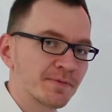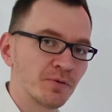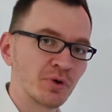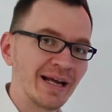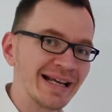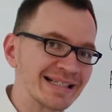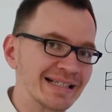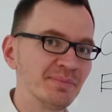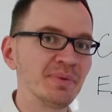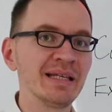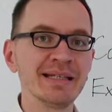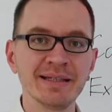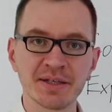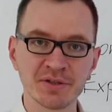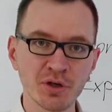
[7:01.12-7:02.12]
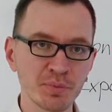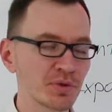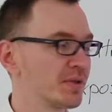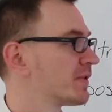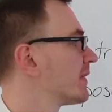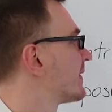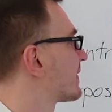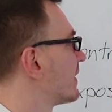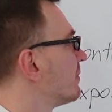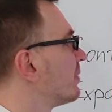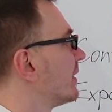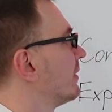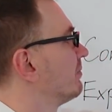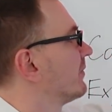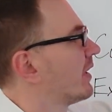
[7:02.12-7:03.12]
for S&P index options is
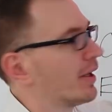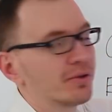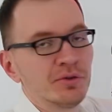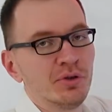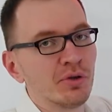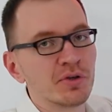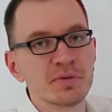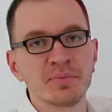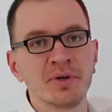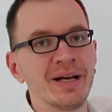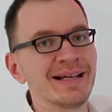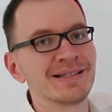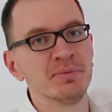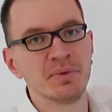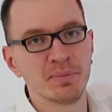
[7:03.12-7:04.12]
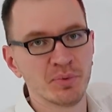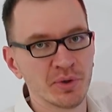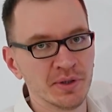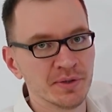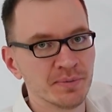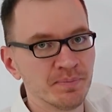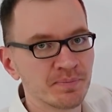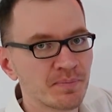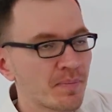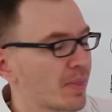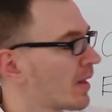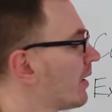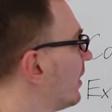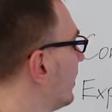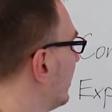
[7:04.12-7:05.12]
simply $100 per S&P point.
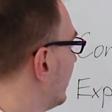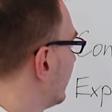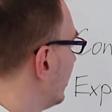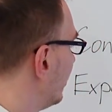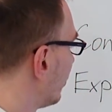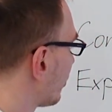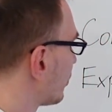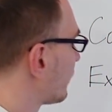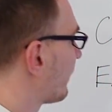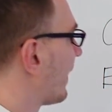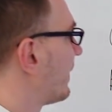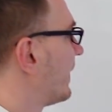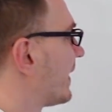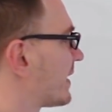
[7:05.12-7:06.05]
In order to find the